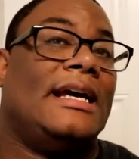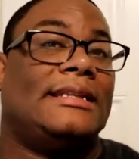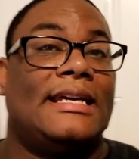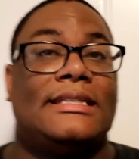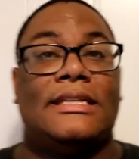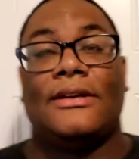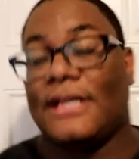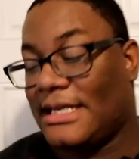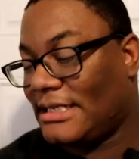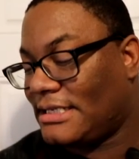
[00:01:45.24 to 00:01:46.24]
not that
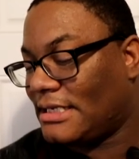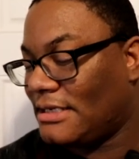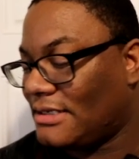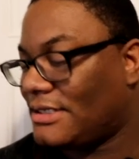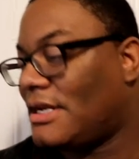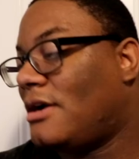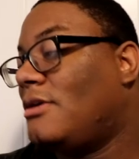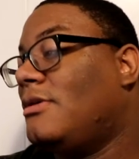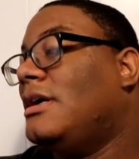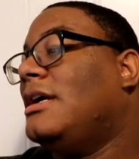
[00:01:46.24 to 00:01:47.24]
serious.
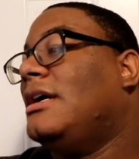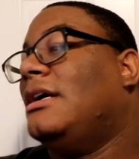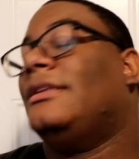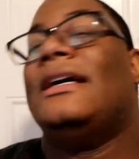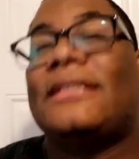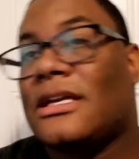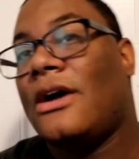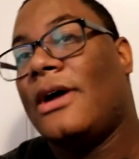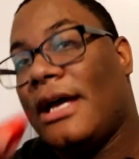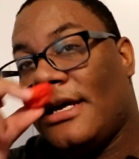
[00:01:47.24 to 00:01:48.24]
So let's
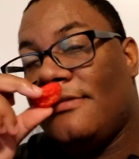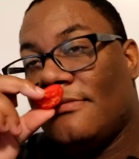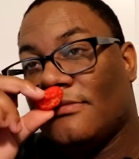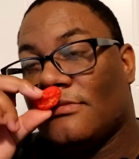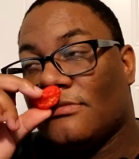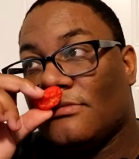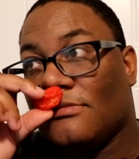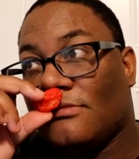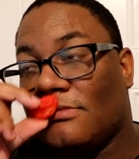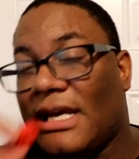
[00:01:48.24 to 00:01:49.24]
go ahead
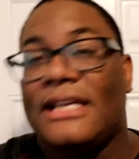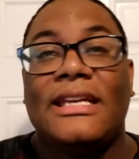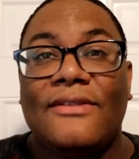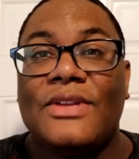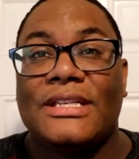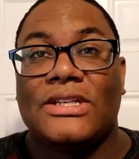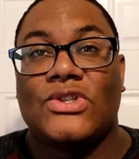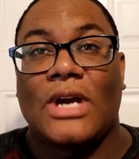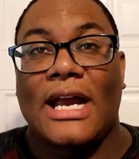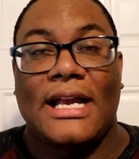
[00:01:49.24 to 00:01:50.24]
and give this a
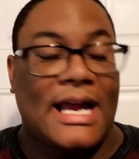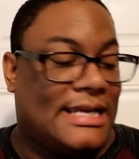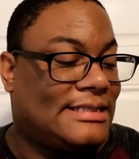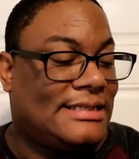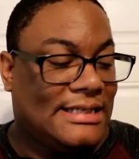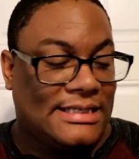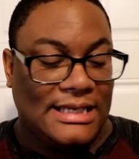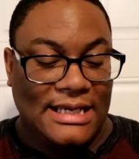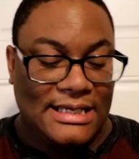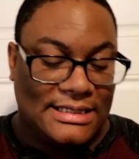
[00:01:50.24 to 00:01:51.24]
try, guys.
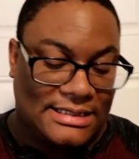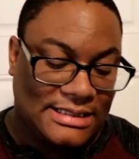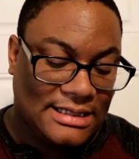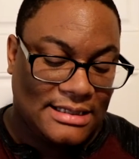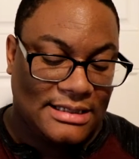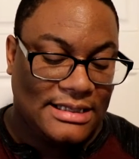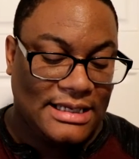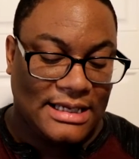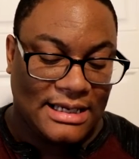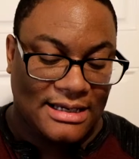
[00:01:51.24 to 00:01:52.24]
This is
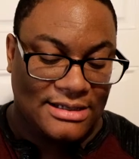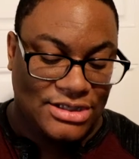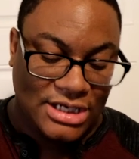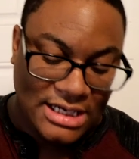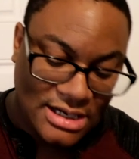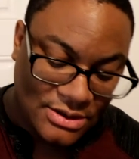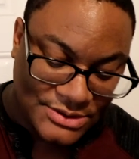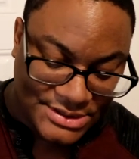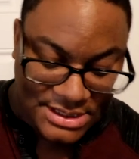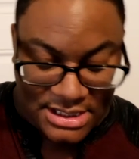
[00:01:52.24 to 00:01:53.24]
the
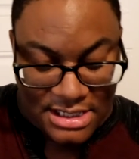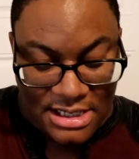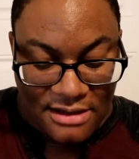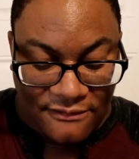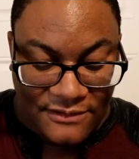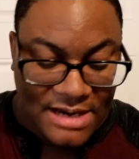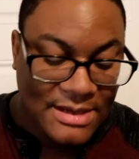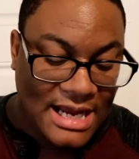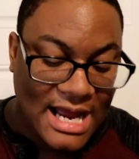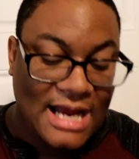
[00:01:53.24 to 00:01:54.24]
Cheetos
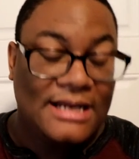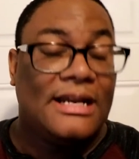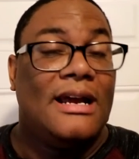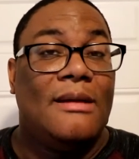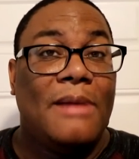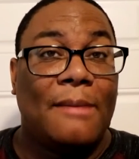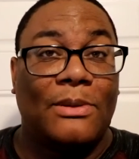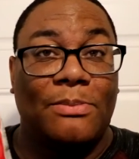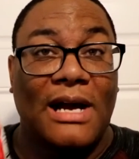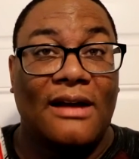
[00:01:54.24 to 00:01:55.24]
Flaming Hot
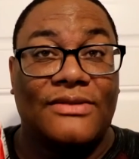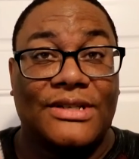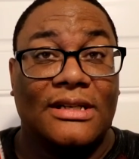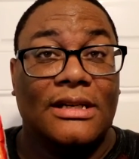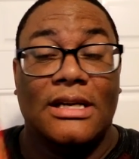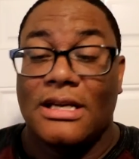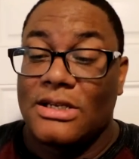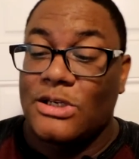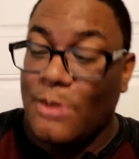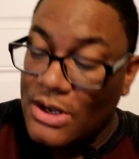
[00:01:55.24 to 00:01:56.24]
Pepper Puffs.
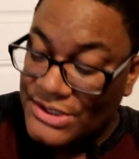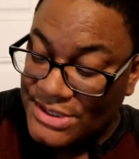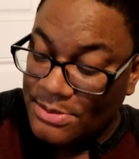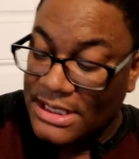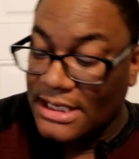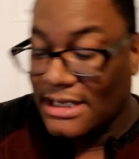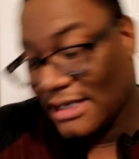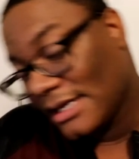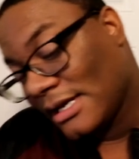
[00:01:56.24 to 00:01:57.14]
Supposed to be